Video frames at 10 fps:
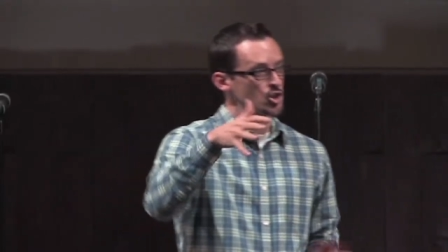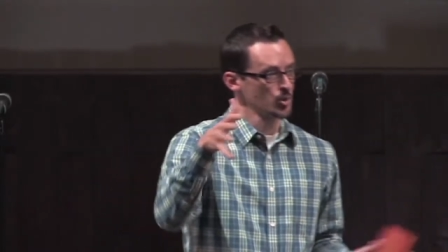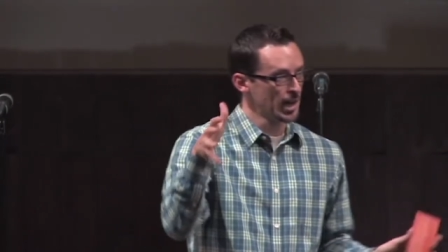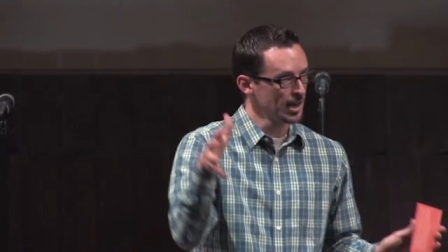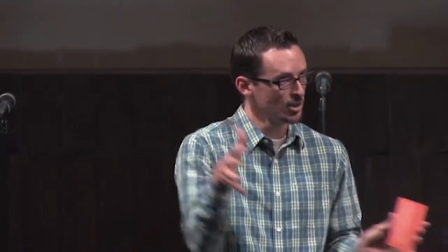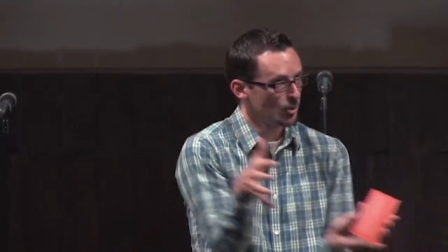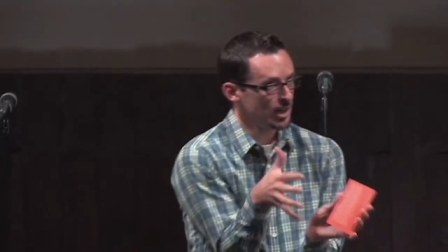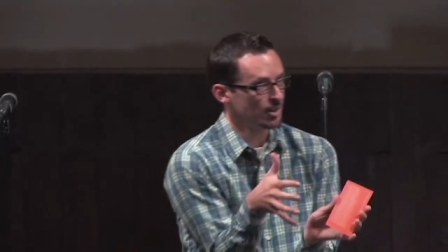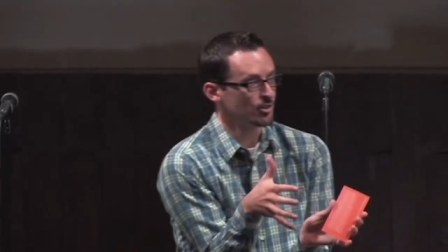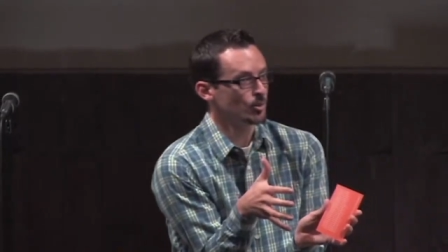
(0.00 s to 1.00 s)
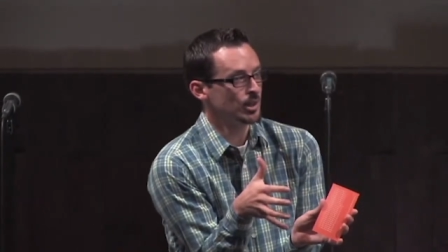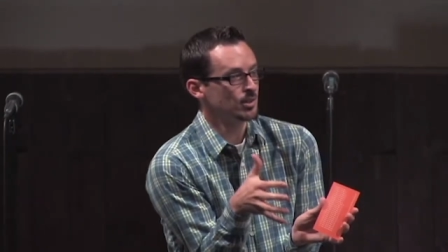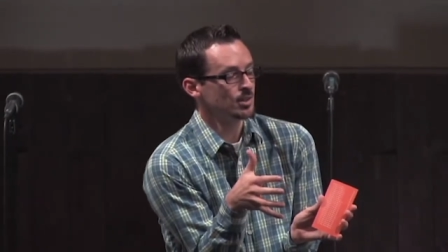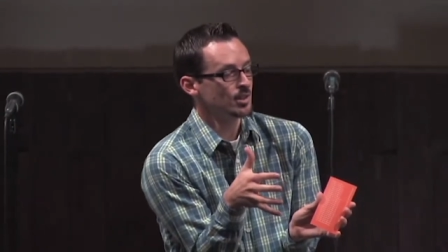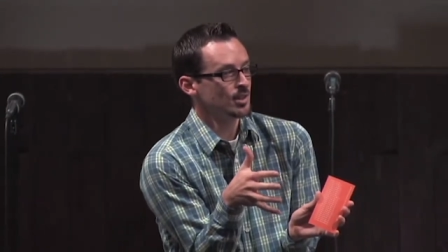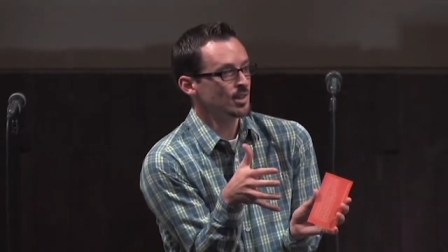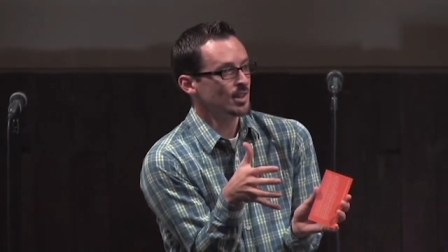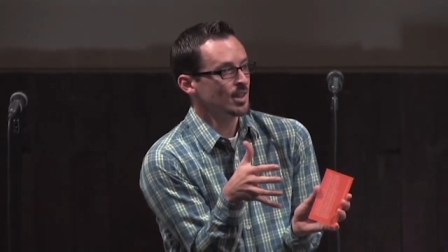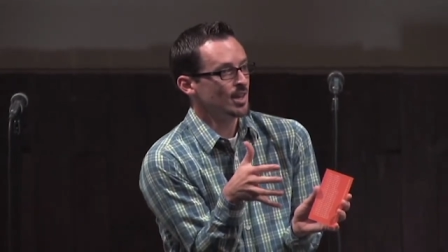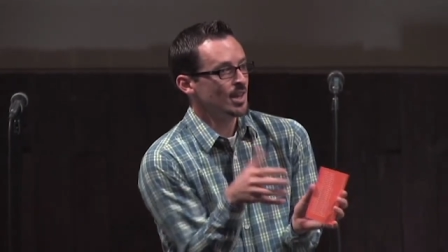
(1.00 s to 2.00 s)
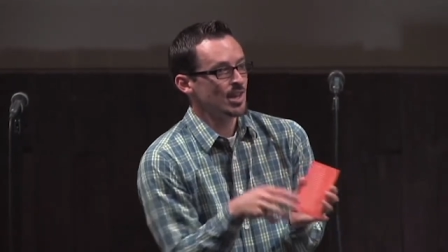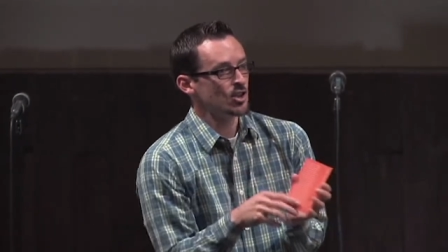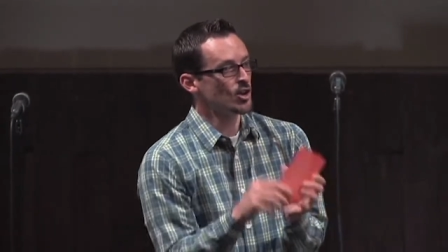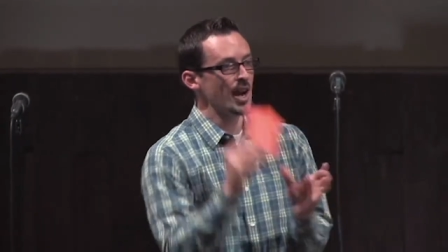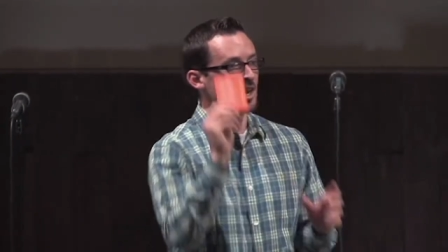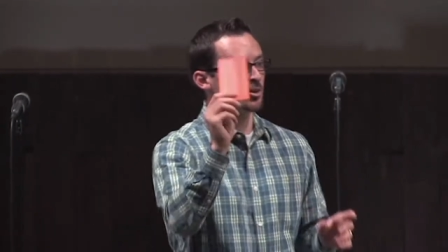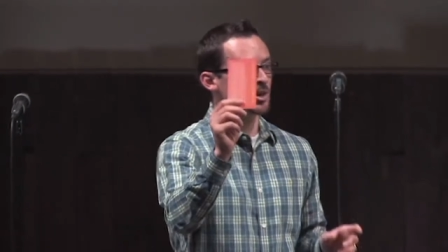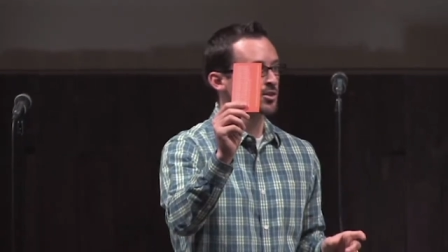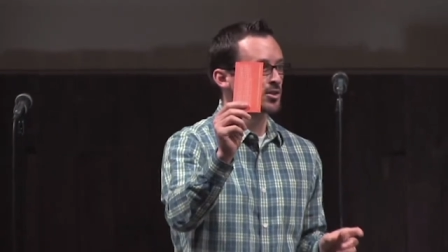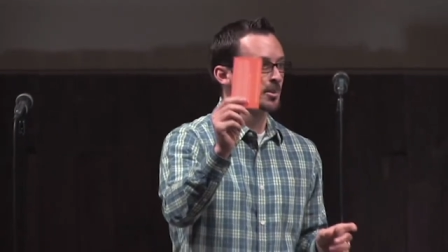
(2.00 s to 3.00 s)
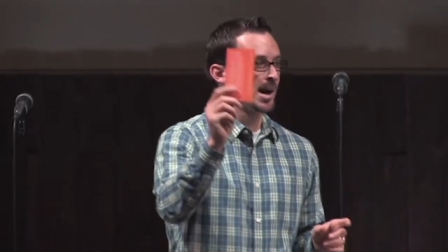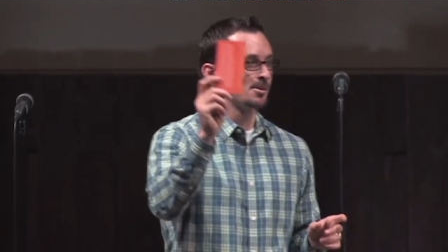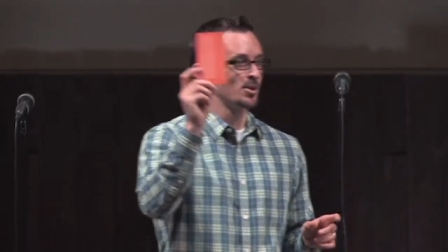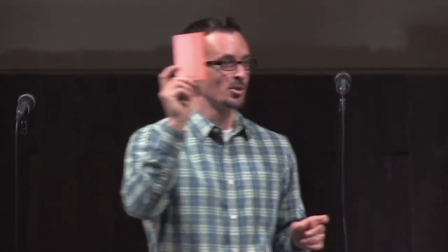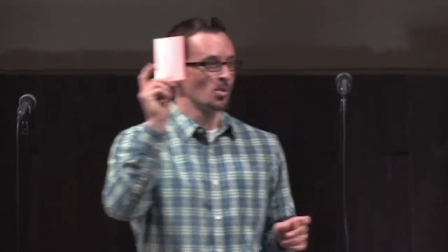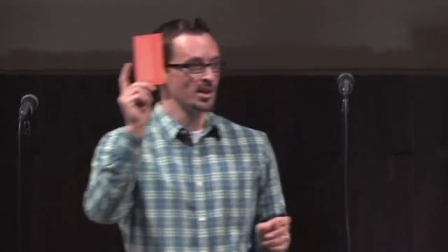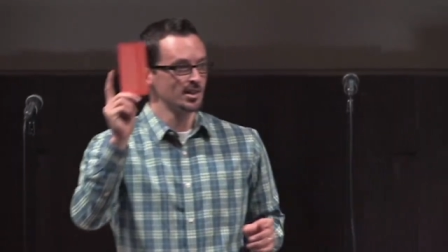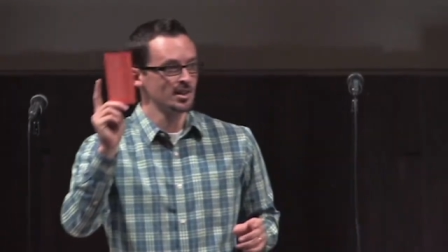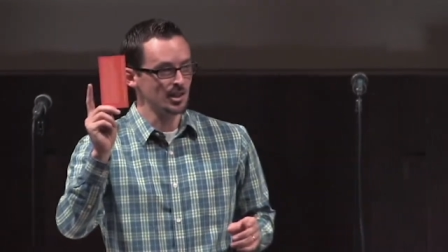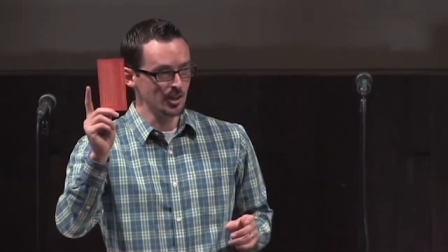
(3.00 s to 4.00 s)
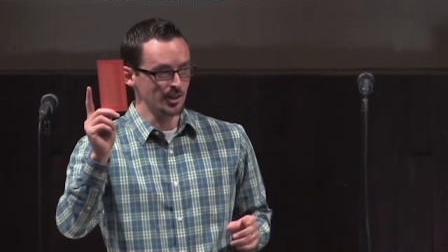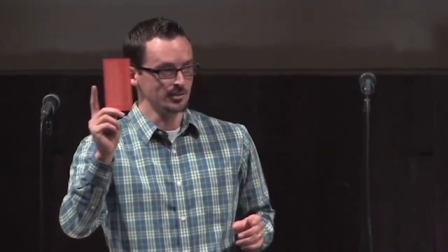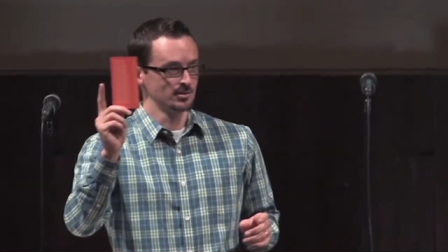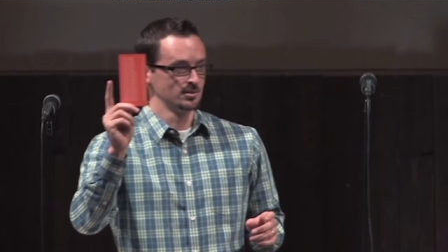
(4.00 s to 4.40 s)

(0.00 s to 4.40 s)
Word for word: shrinking the win, if you will. You're not going to read through the Bible in one year.